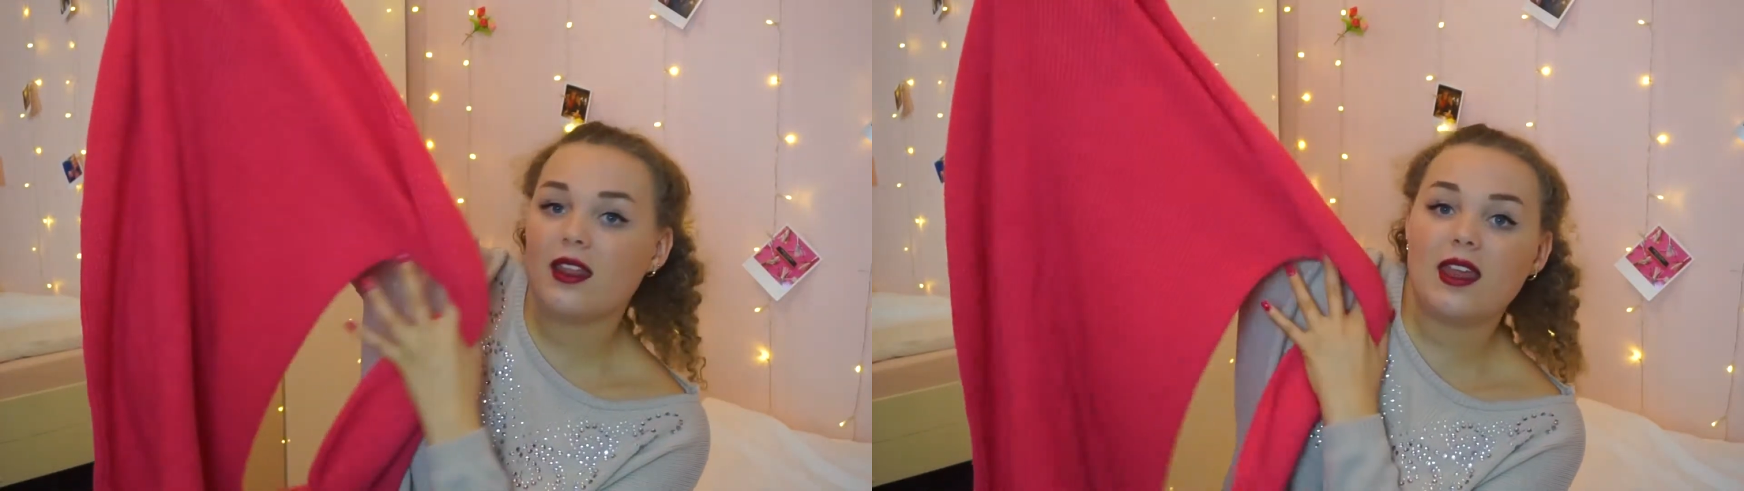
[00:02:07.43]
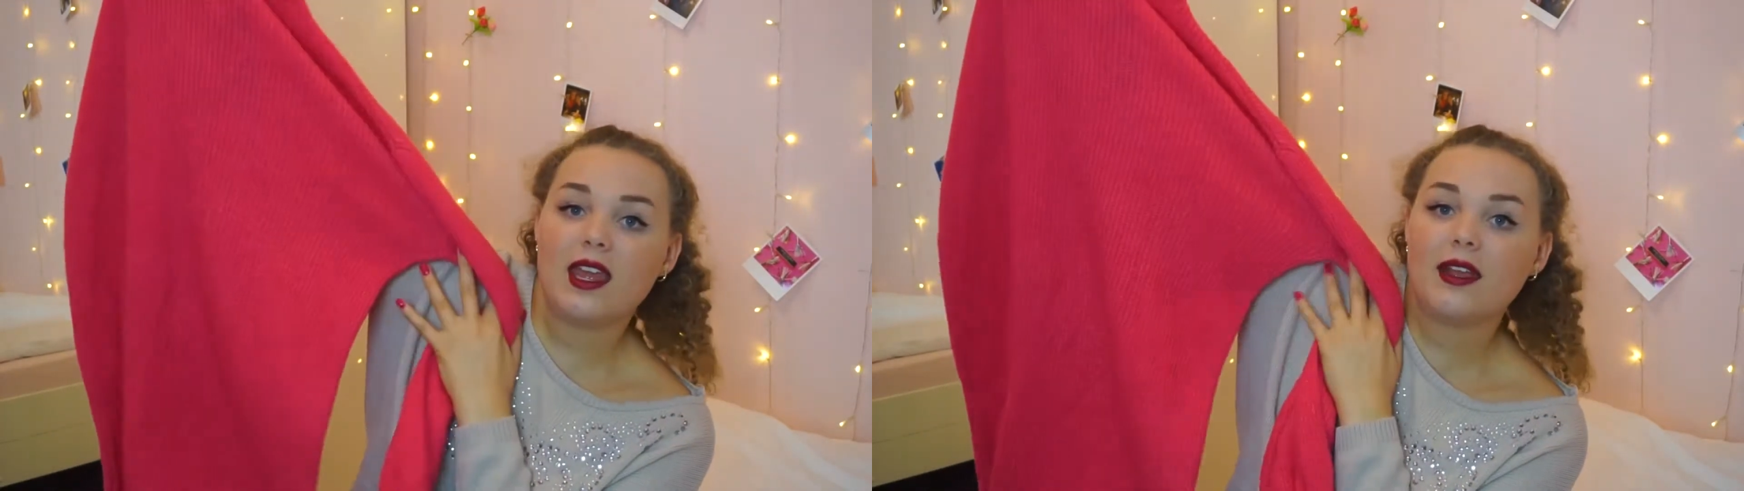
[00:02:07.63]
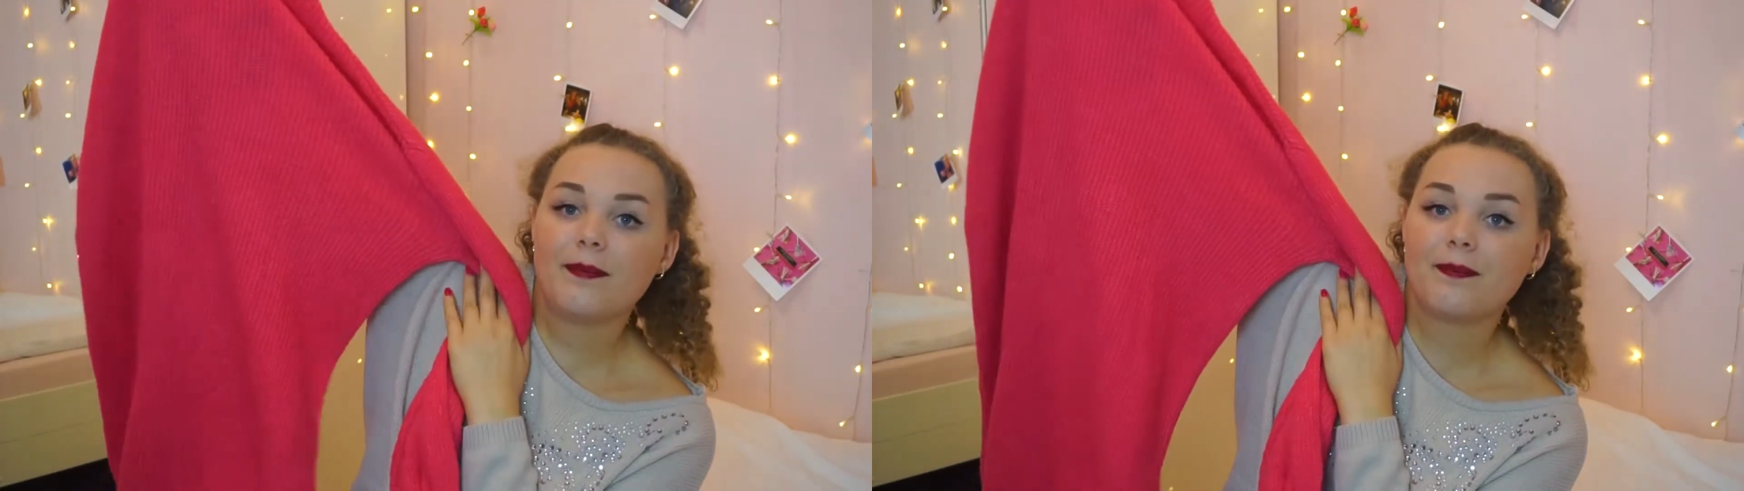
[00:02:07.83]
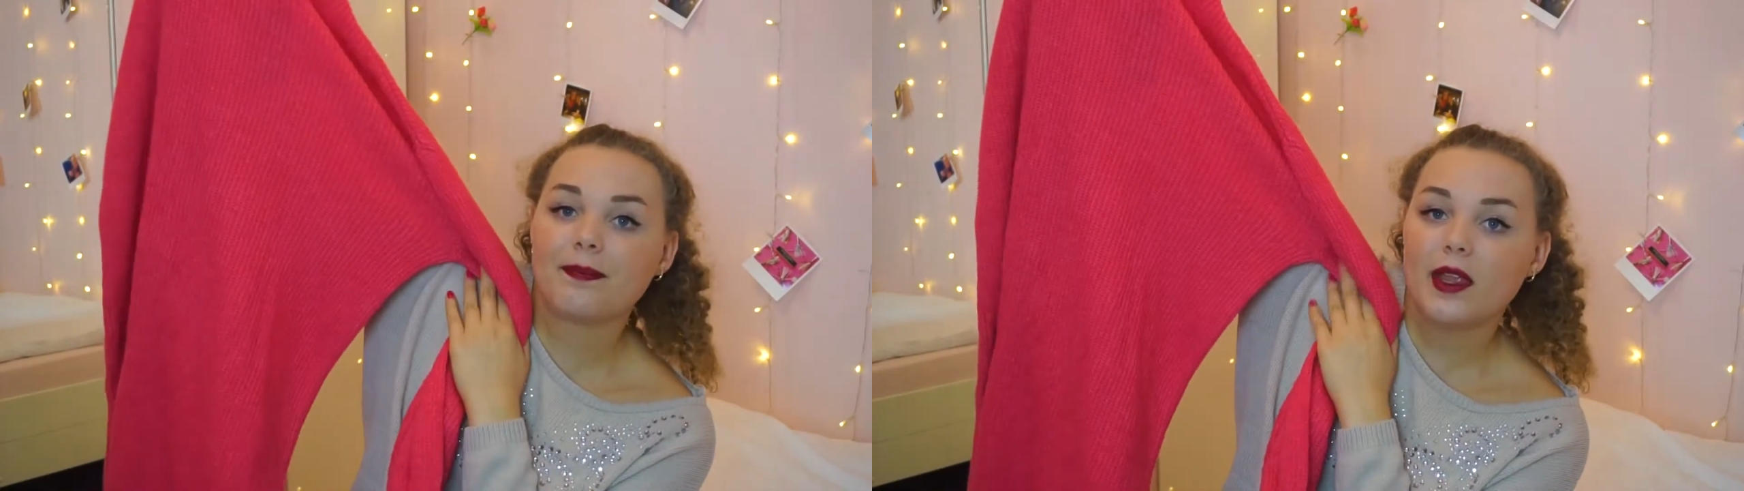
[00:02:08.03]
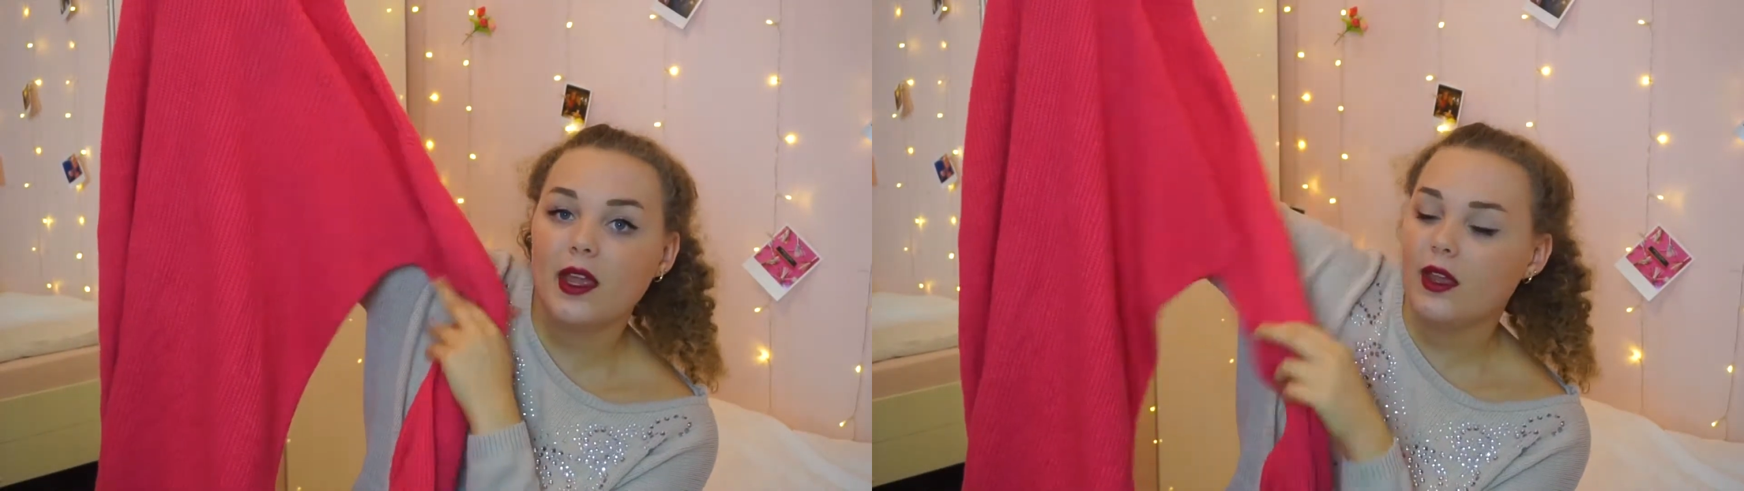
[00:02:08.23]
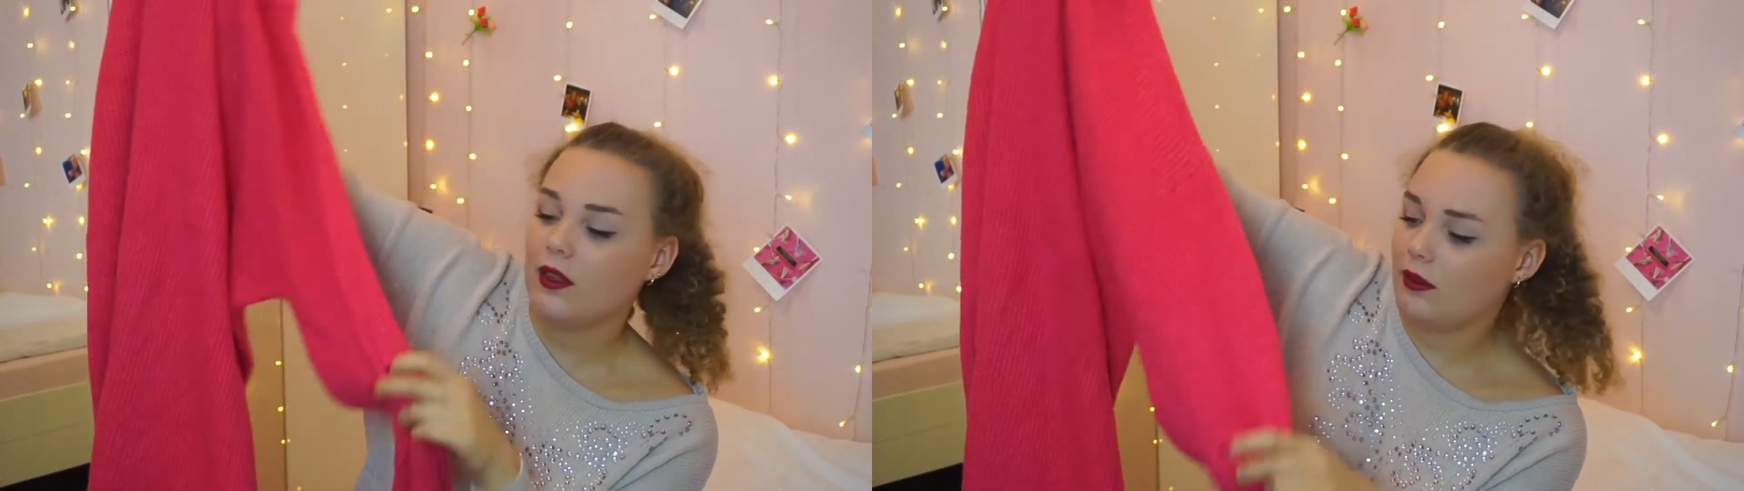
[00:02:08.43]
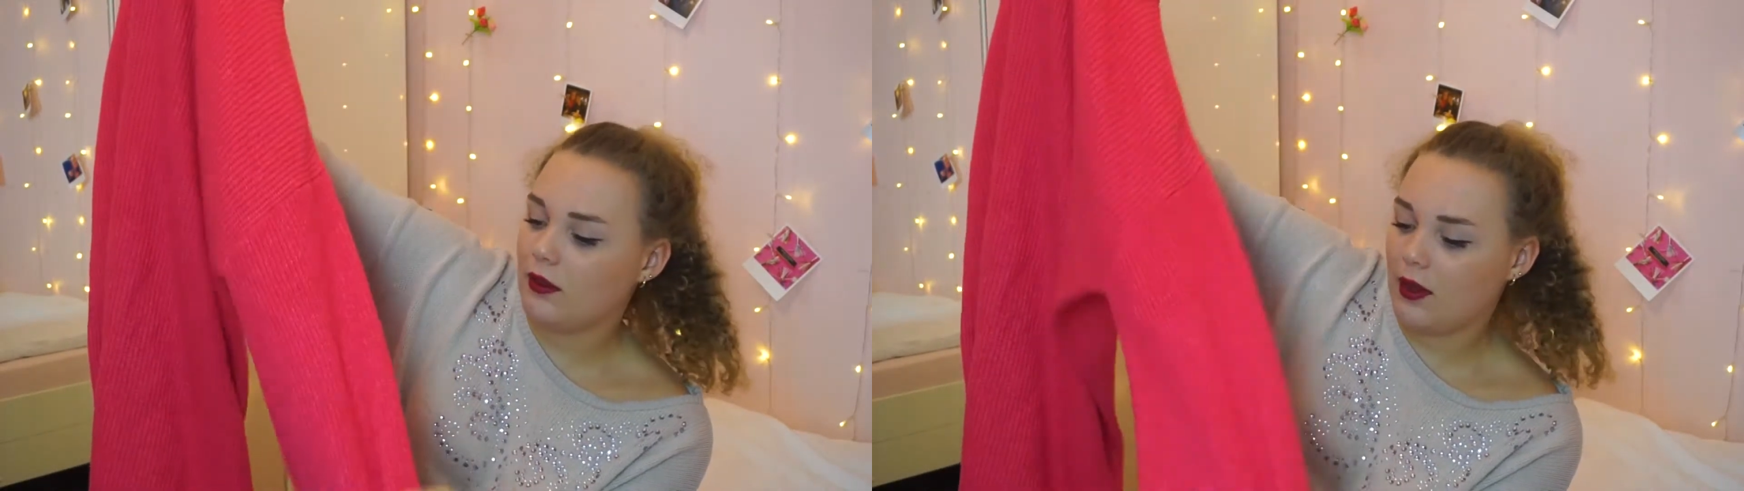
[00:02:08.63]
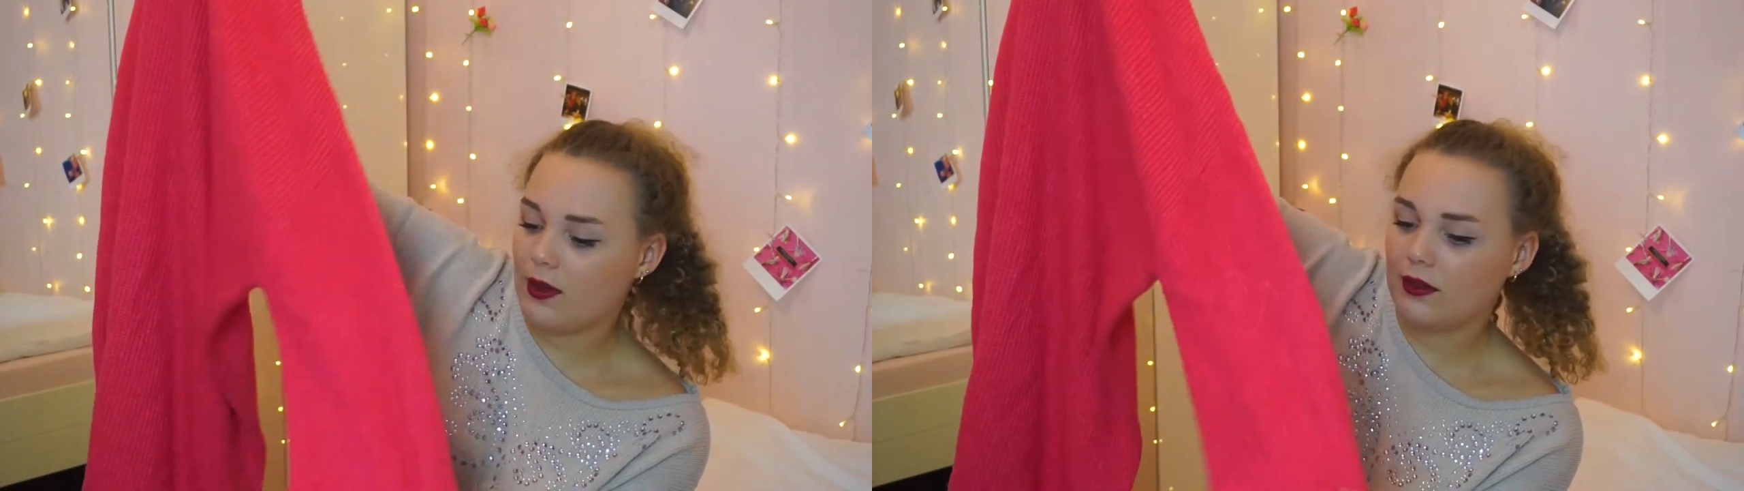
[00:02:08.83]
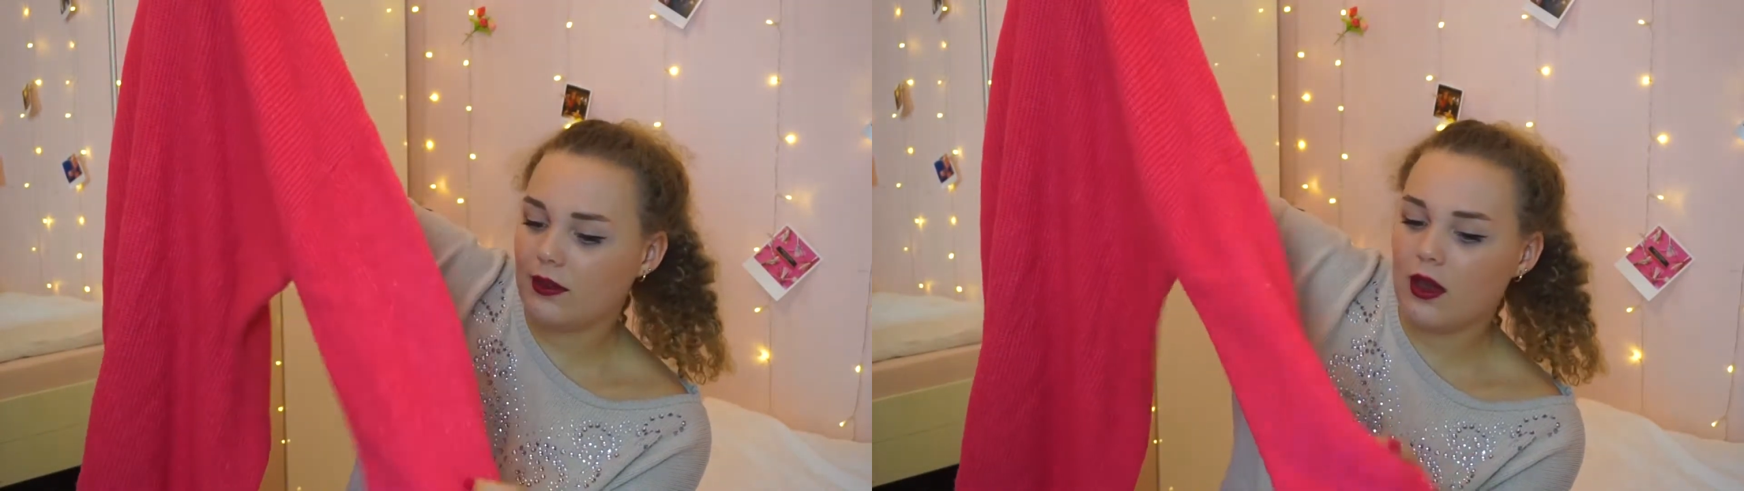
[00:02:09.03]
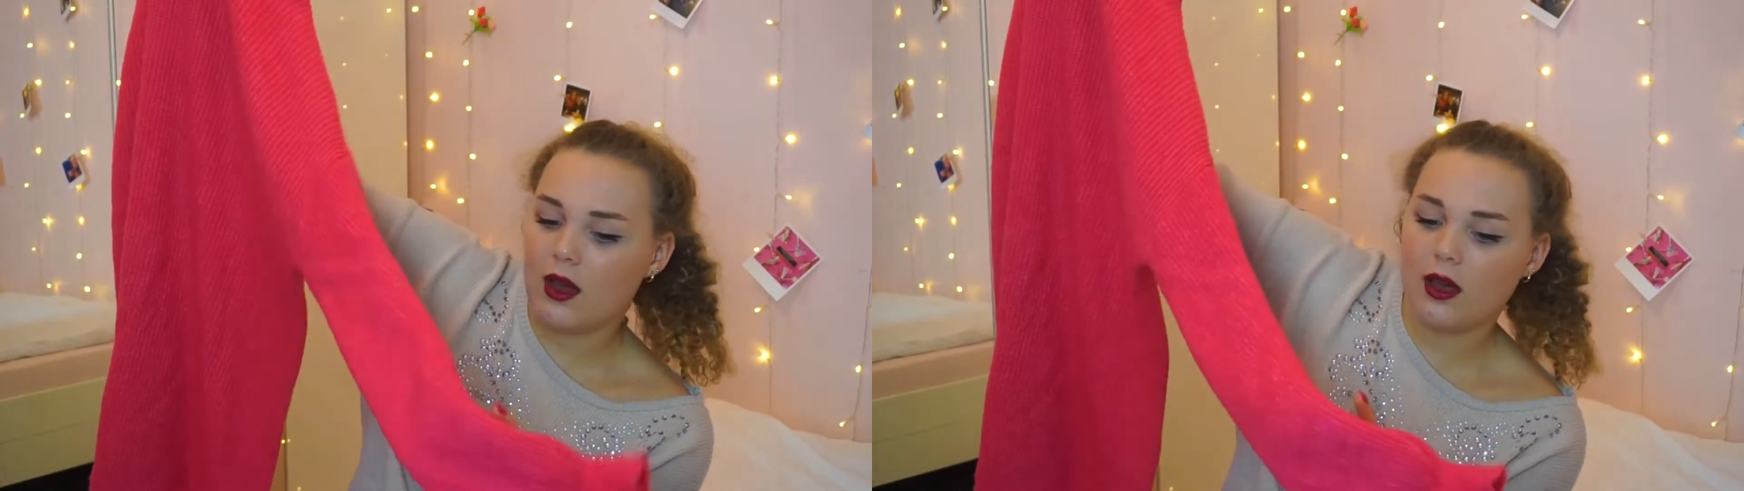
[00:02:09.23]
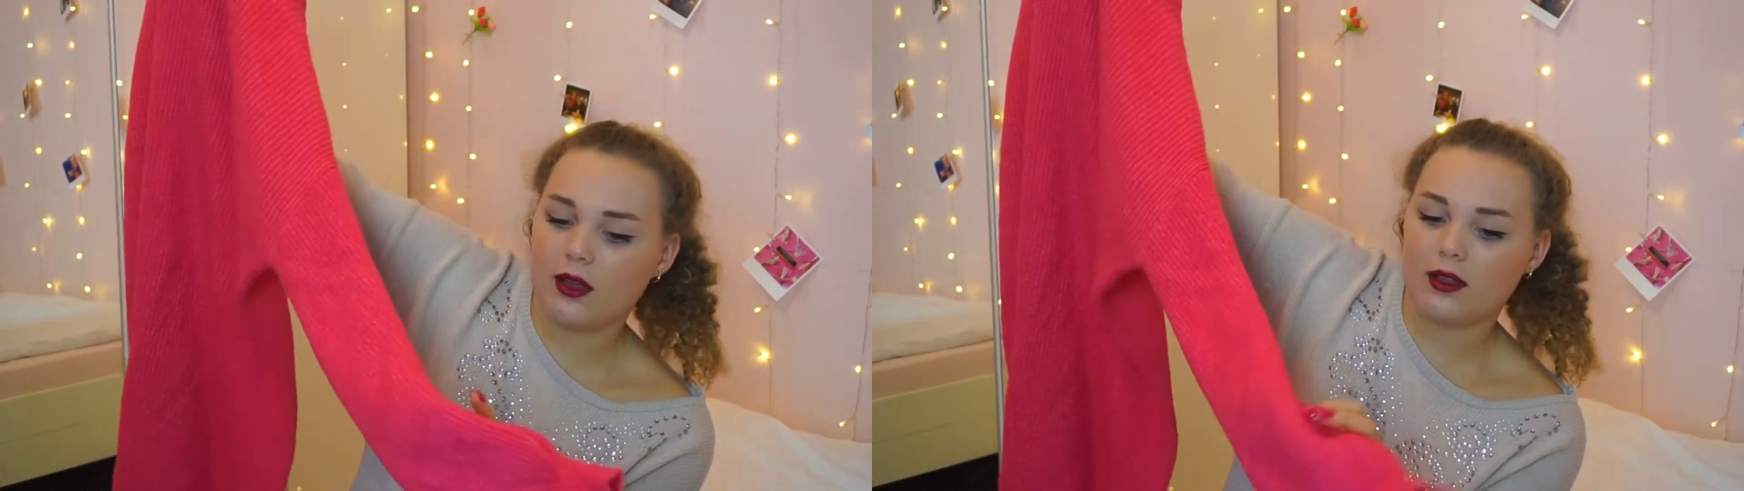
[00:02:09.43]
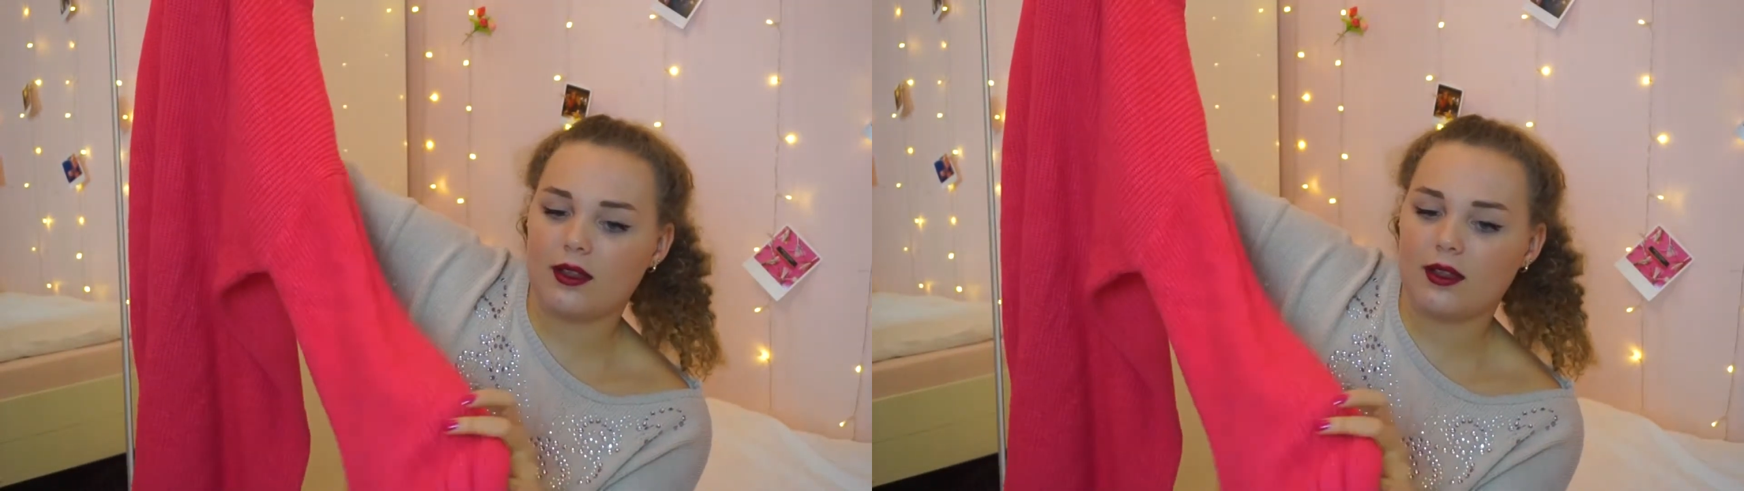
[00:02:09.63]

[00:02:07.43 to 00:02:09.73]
of thing. So it's got